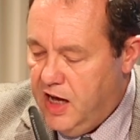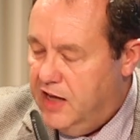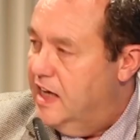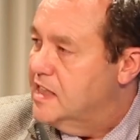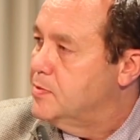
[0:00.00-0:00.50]

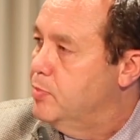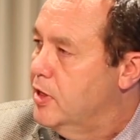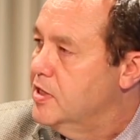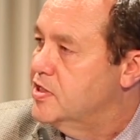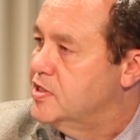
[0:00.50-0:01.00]
and
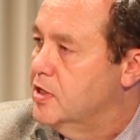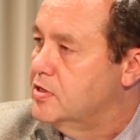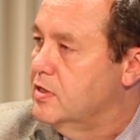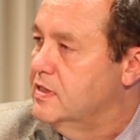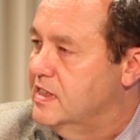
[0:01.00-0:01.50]
exploit
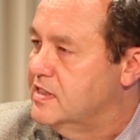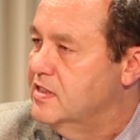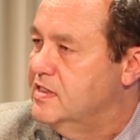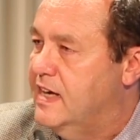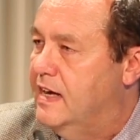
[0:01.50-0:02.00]
social
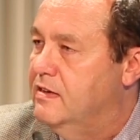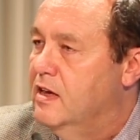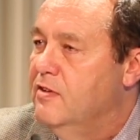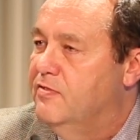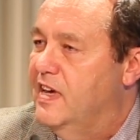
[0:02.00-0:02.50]

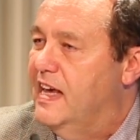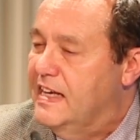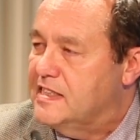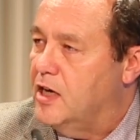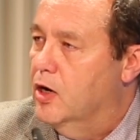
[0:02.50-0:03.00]
discontent for
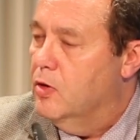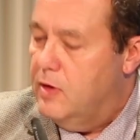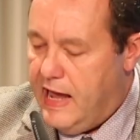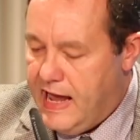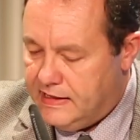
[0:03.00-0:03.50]
its
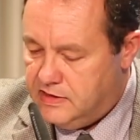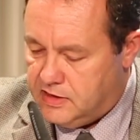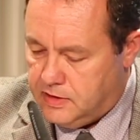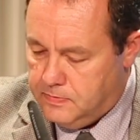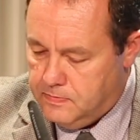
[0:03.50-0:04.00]
own
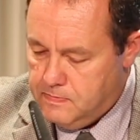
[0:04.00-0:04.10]
ends.